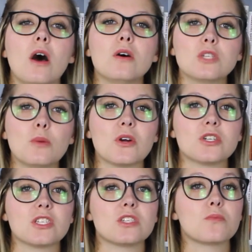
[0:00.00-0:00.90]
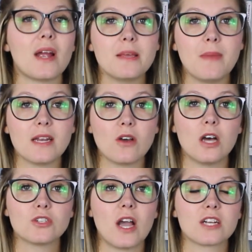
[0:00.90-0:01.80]
also purchase a ready-made
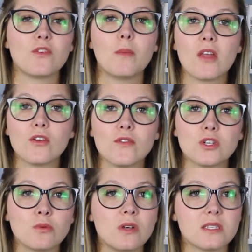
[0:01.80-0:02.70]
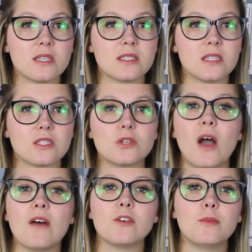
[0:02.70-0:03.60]
contract from other virtual assistants who
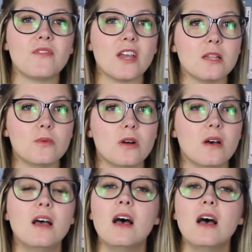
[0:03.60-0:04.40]
have them available,